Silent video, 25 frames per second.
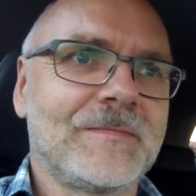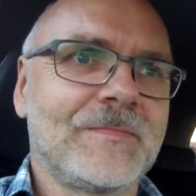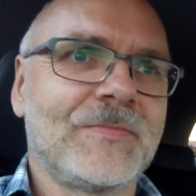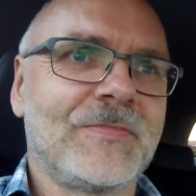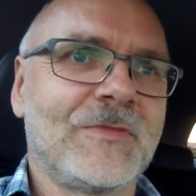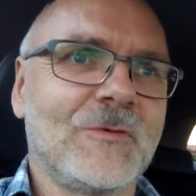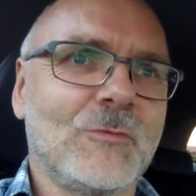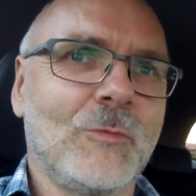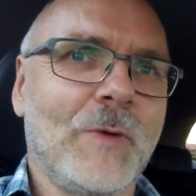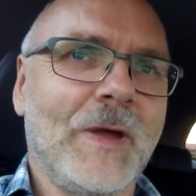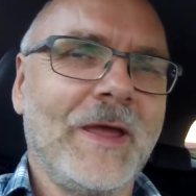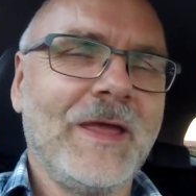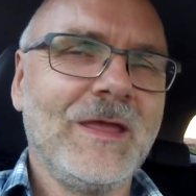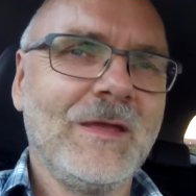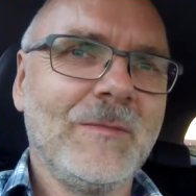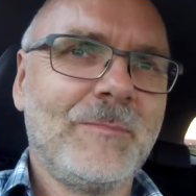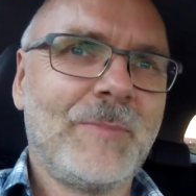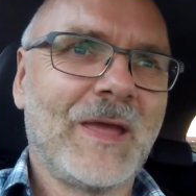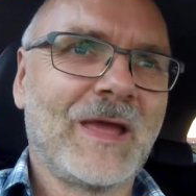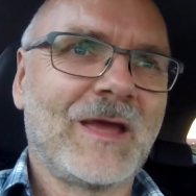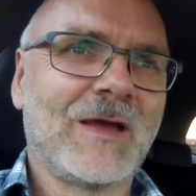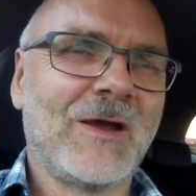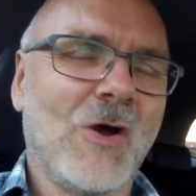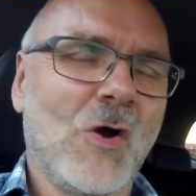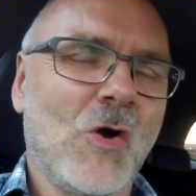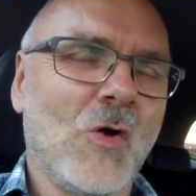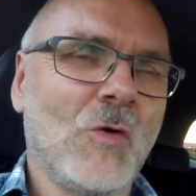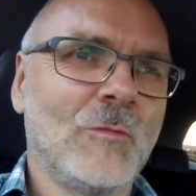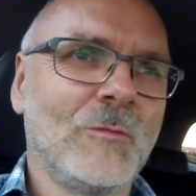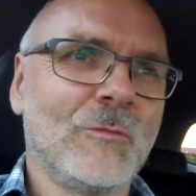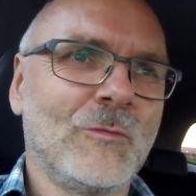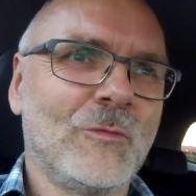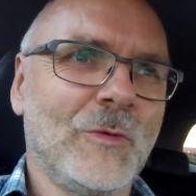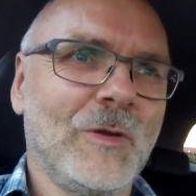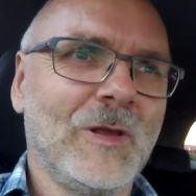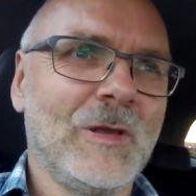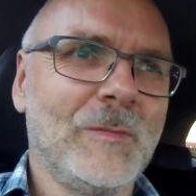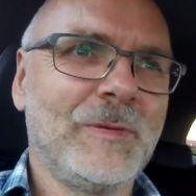The way back home
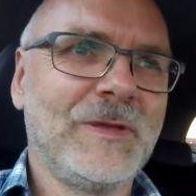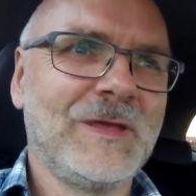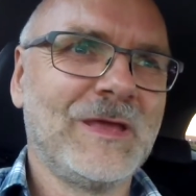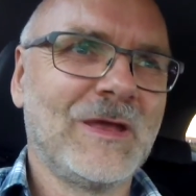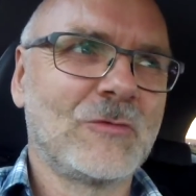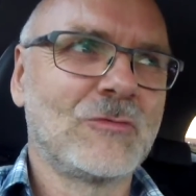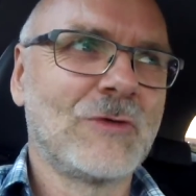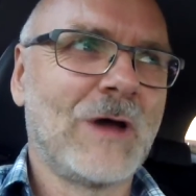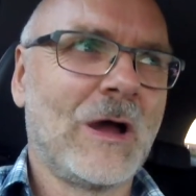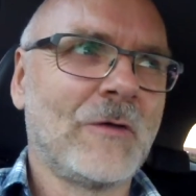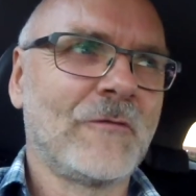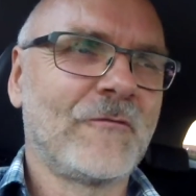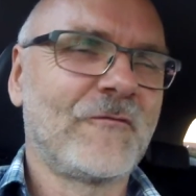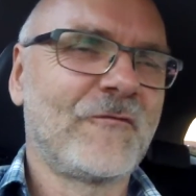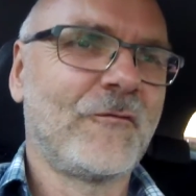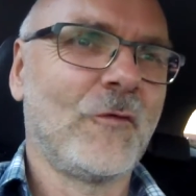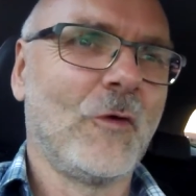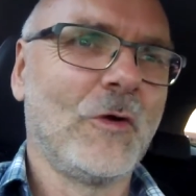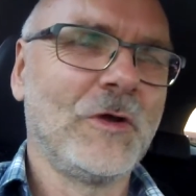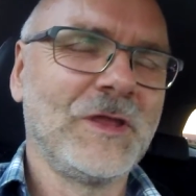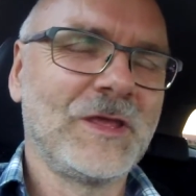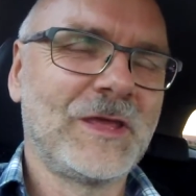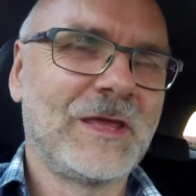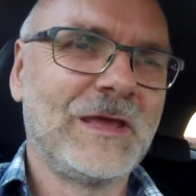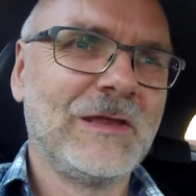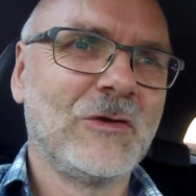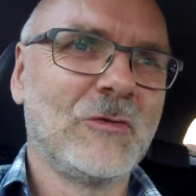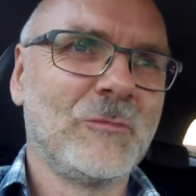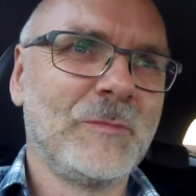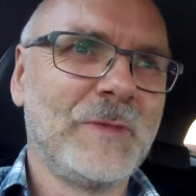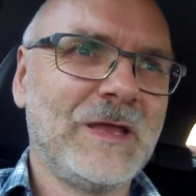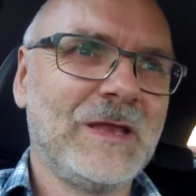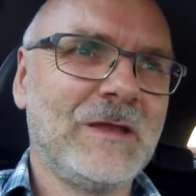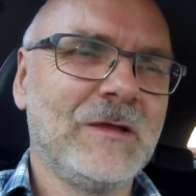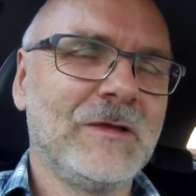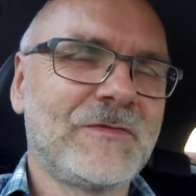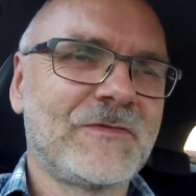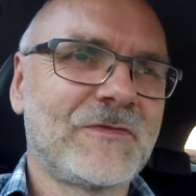will be around 40
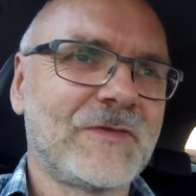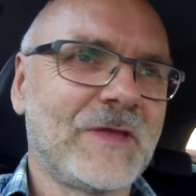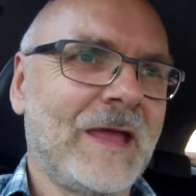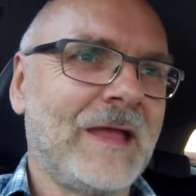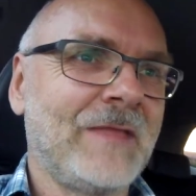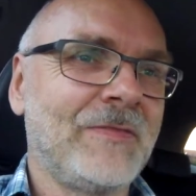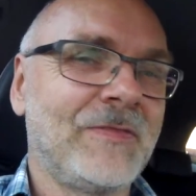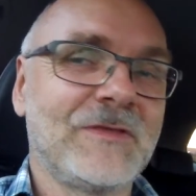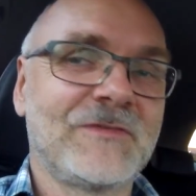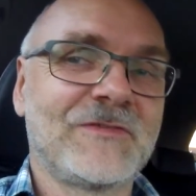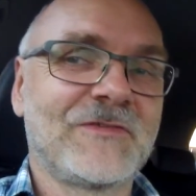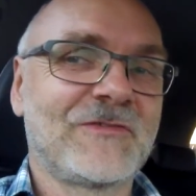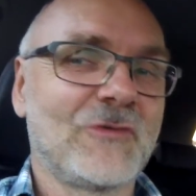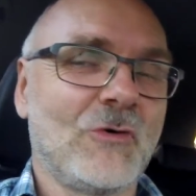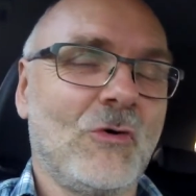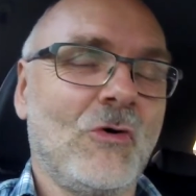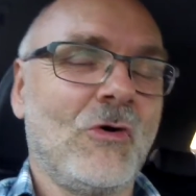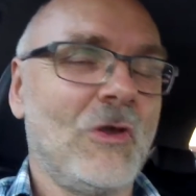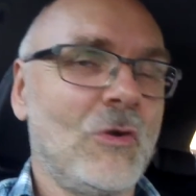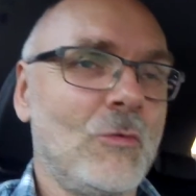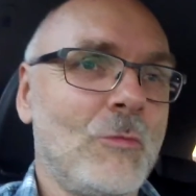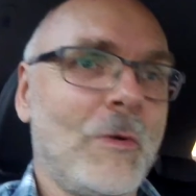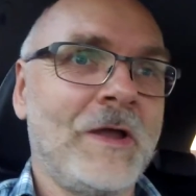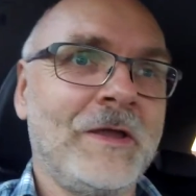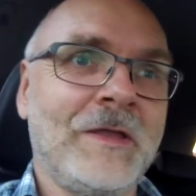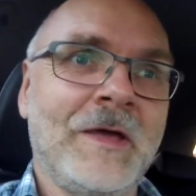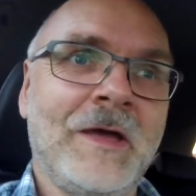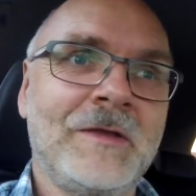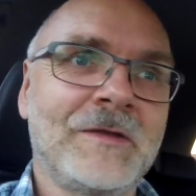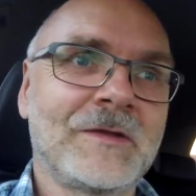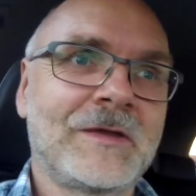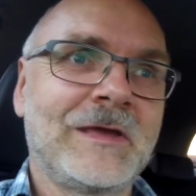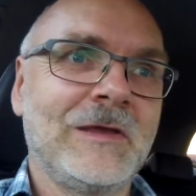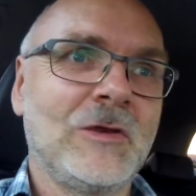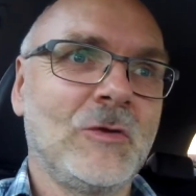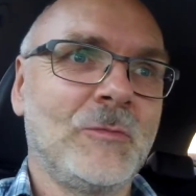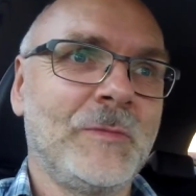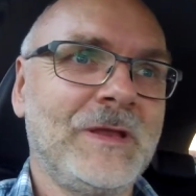kilometers, and this is all 100
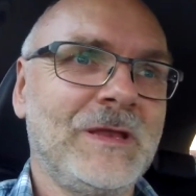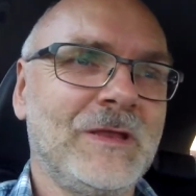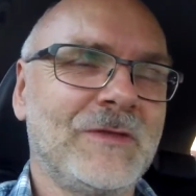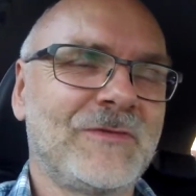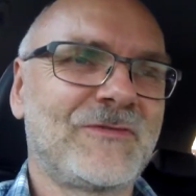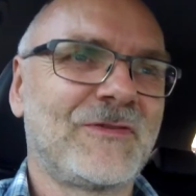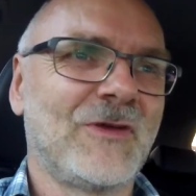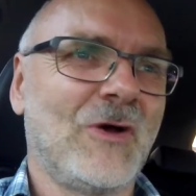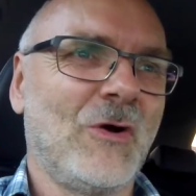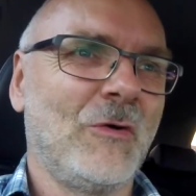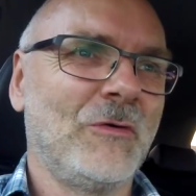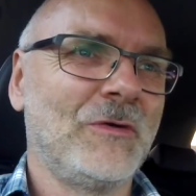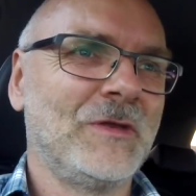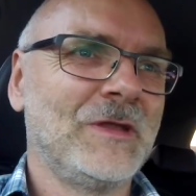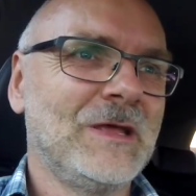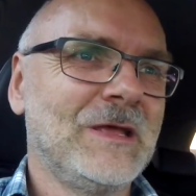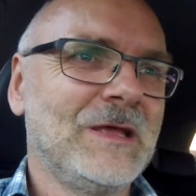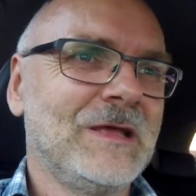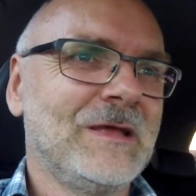kilometer zone.